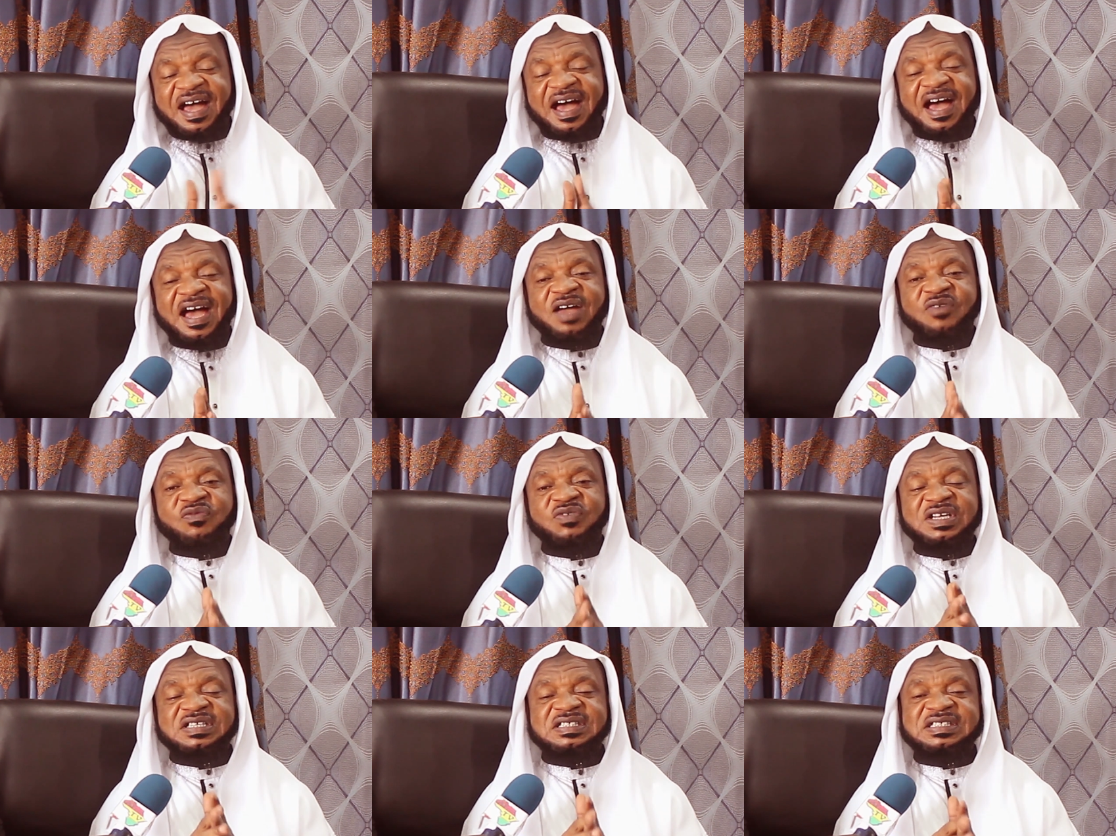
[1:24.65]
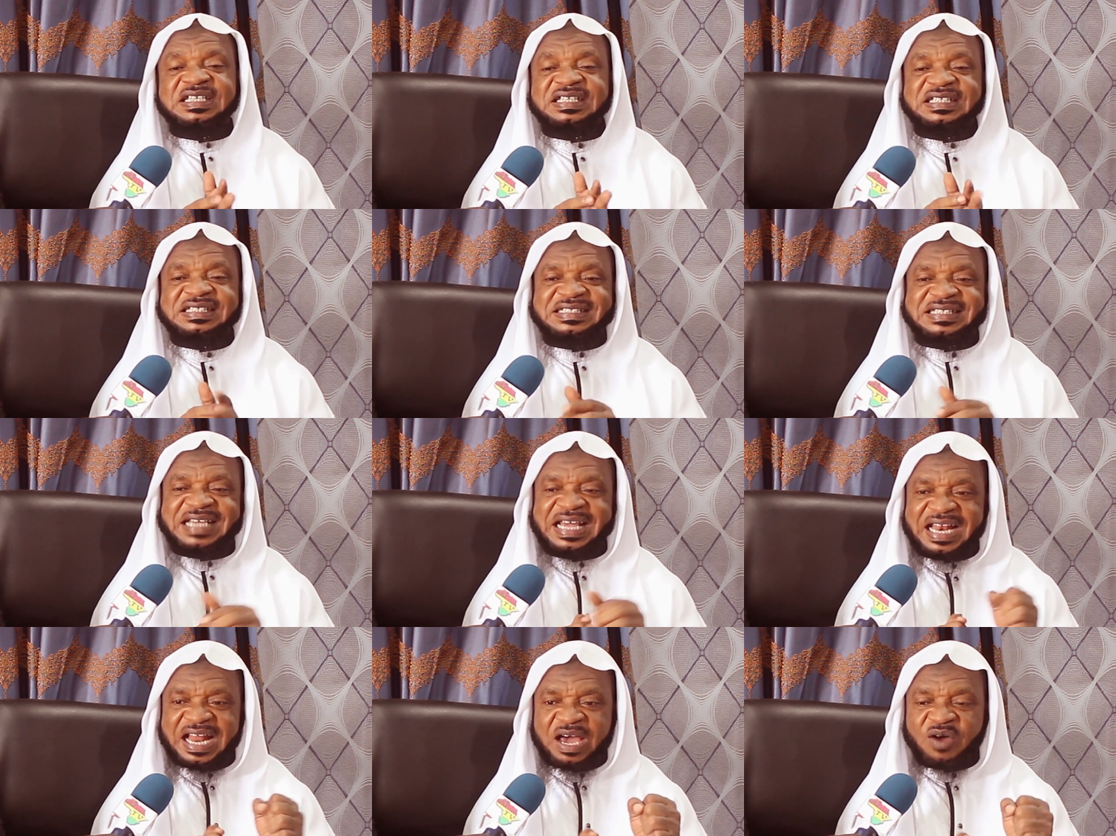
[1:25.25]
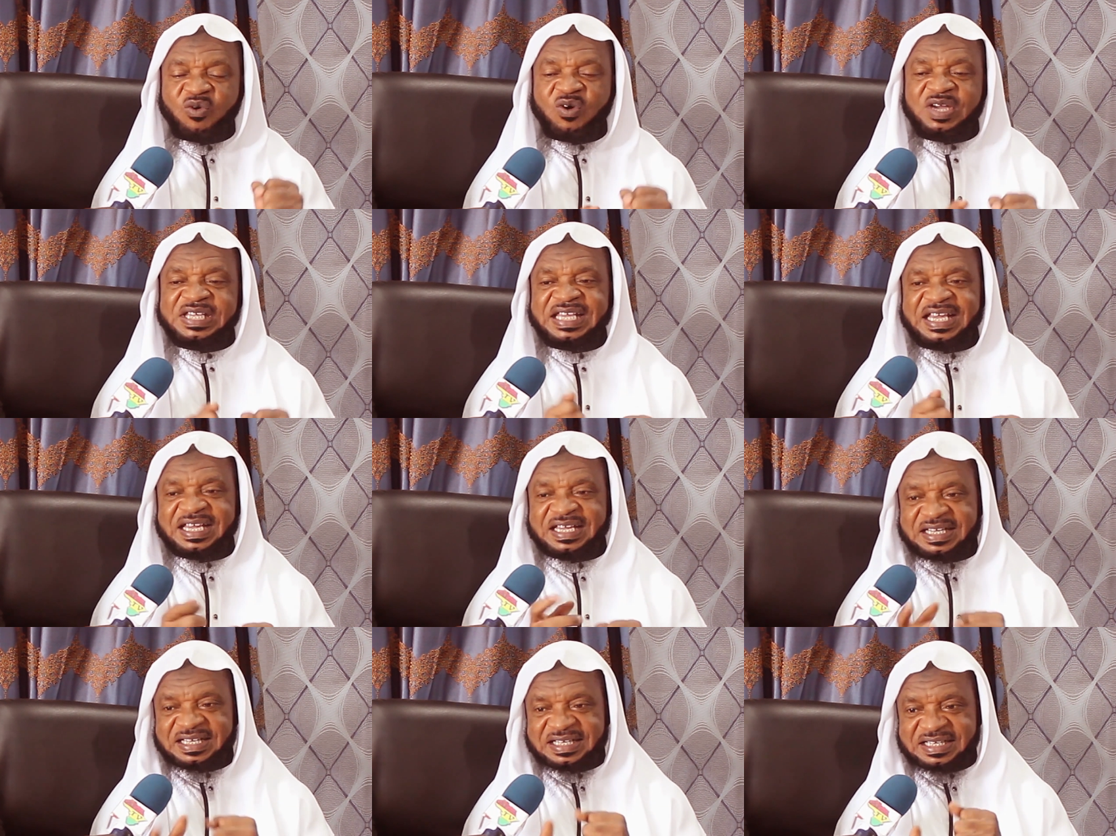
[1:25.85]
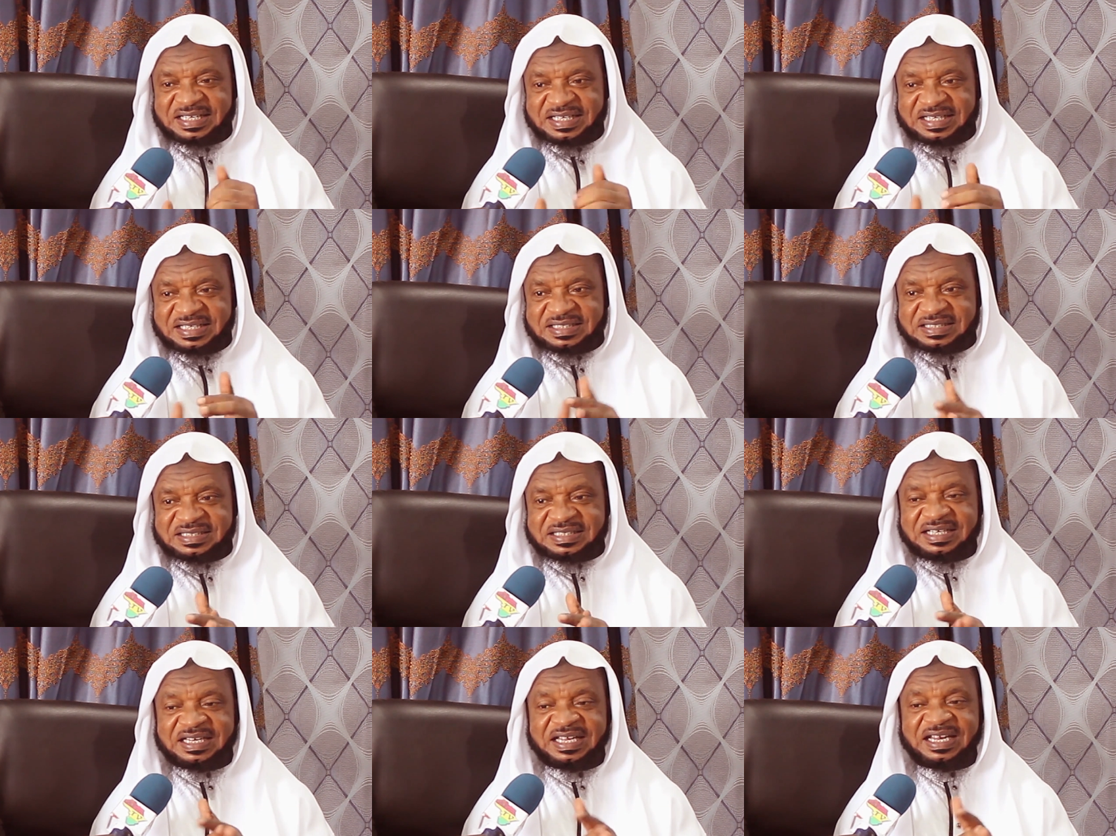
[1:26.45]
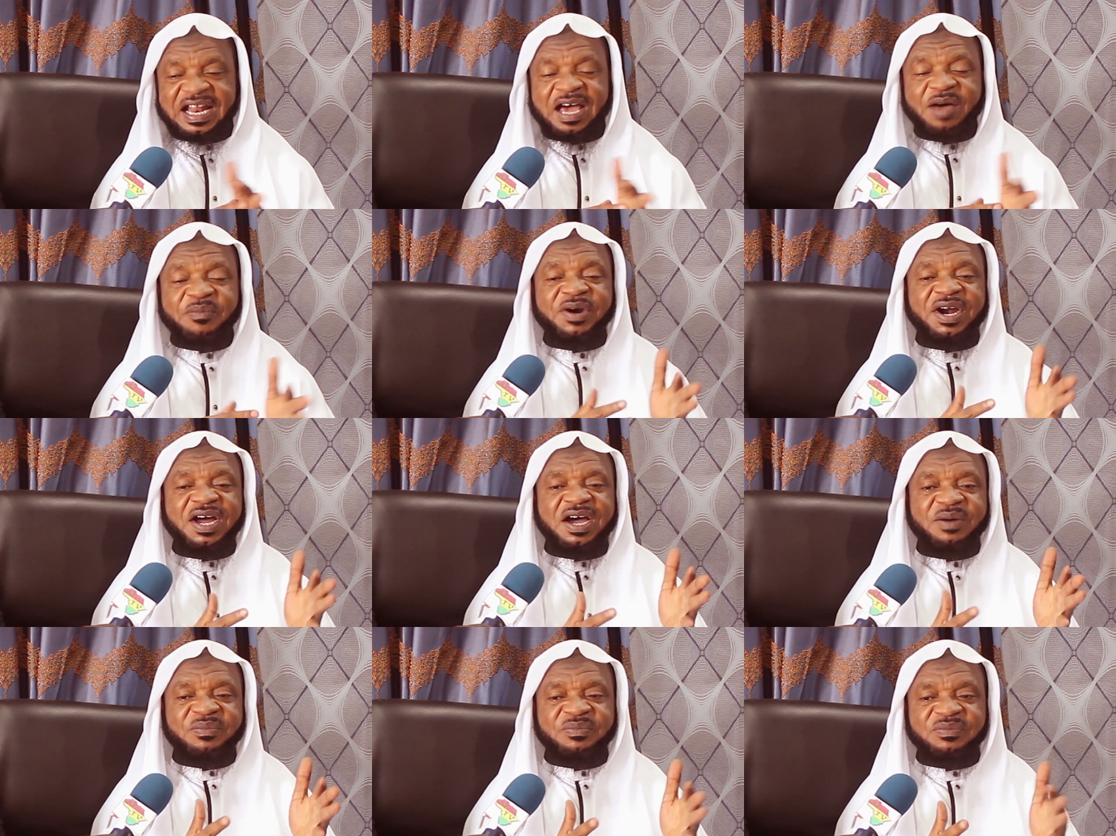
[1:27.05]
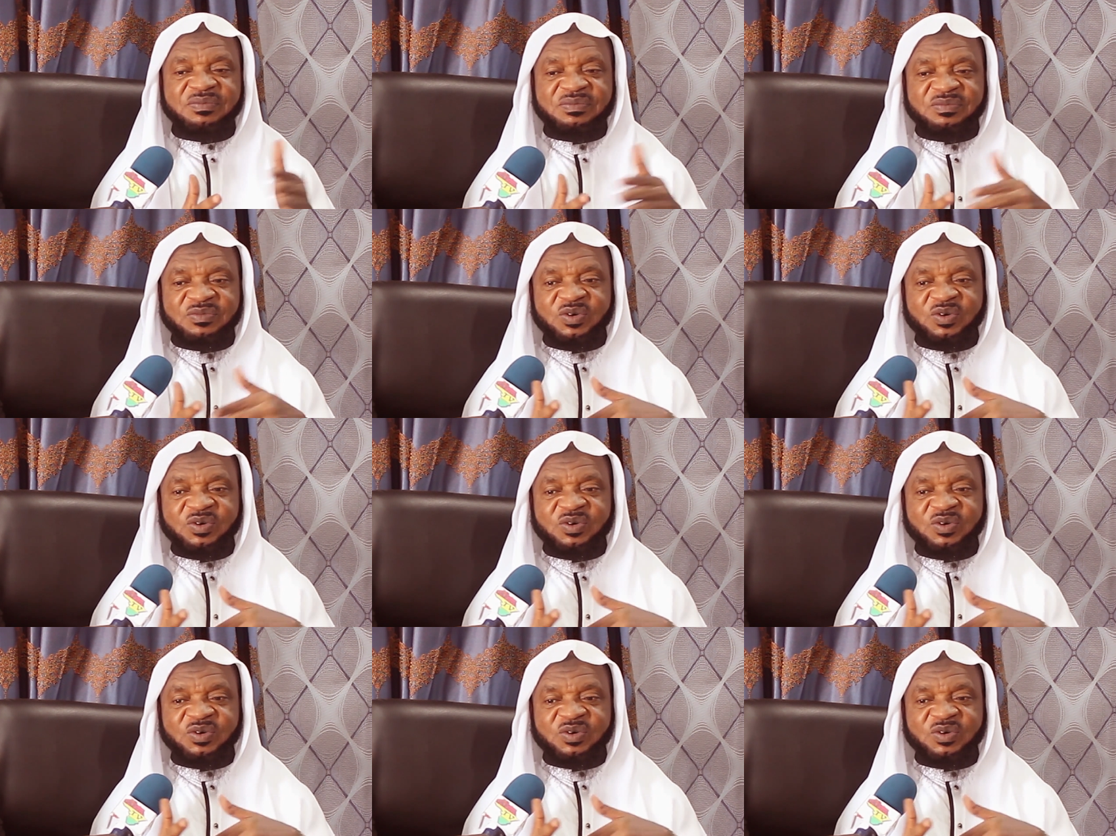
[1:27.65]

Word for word: I friends Salah oye, said an Abraham.